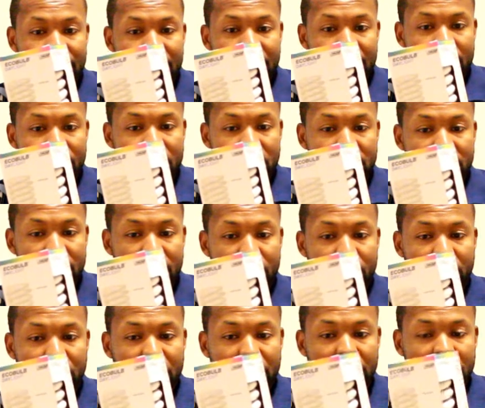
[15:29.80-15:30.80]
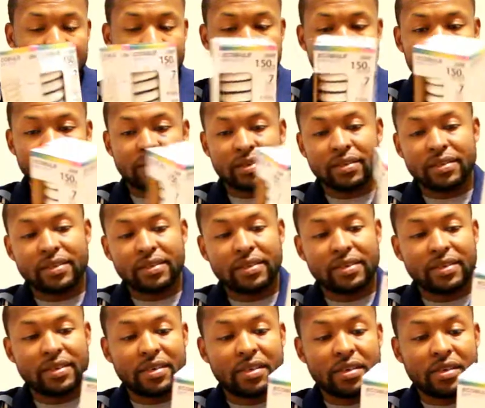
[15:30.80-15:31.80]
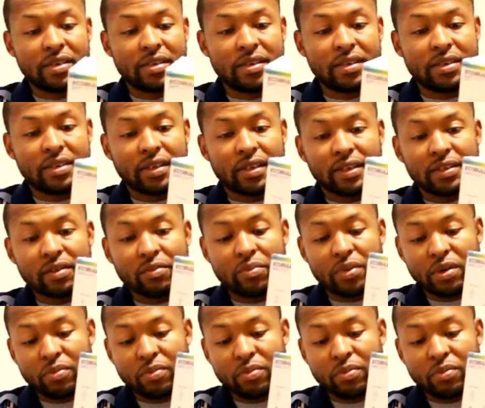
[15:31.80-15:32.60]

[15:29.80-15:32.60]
Common appliances. It's a